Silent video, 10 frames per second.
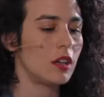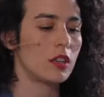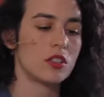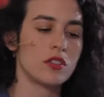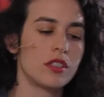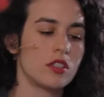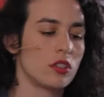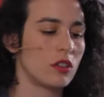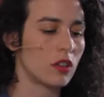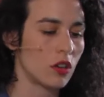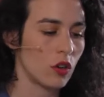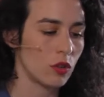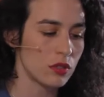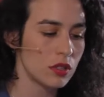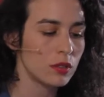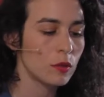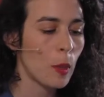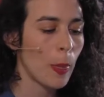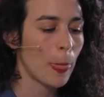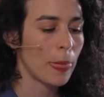her traditional clothes,
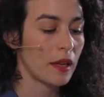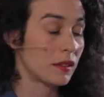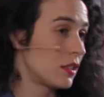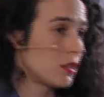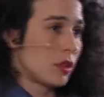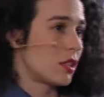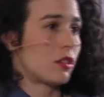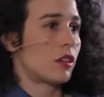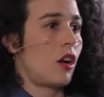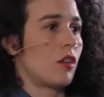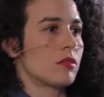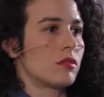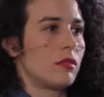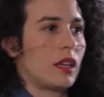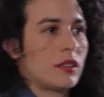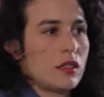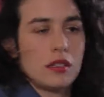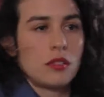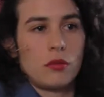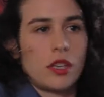this was her clothes. Like this
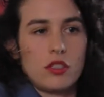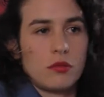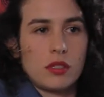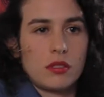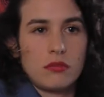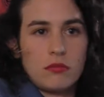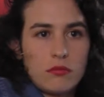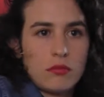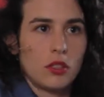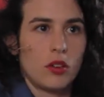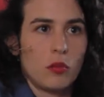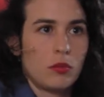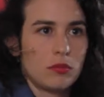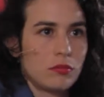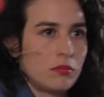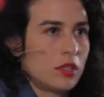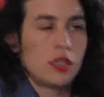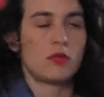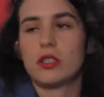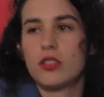is the way she was, this
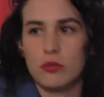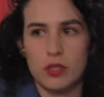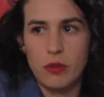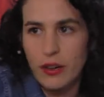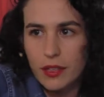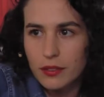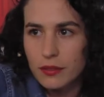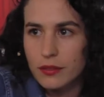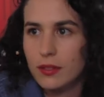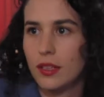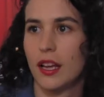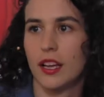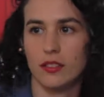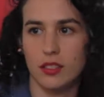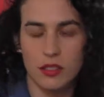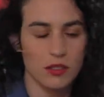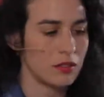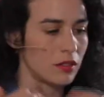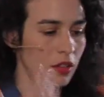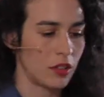is what she was wearing. And
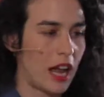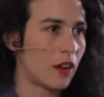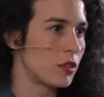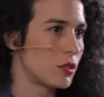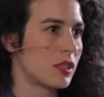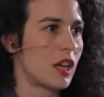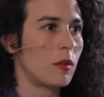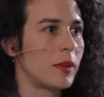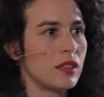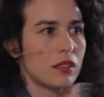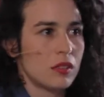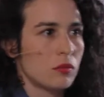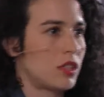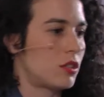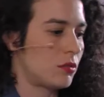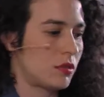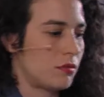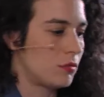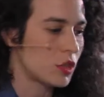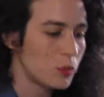her language was Arabic, this is what she
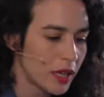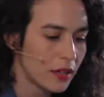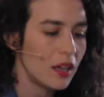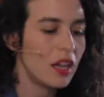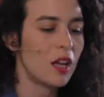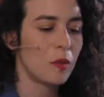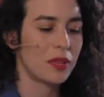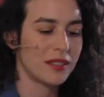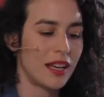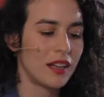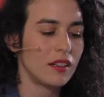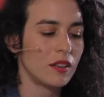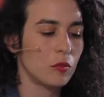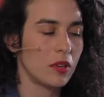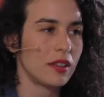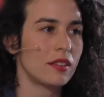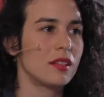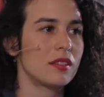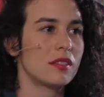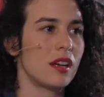would speak. But then with
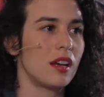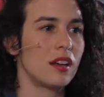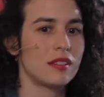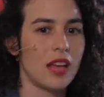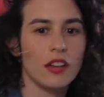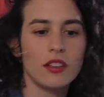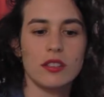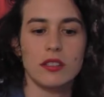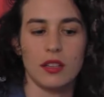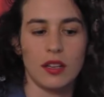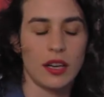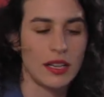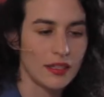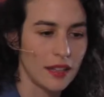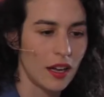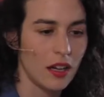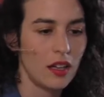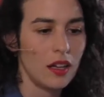this Zionist idea,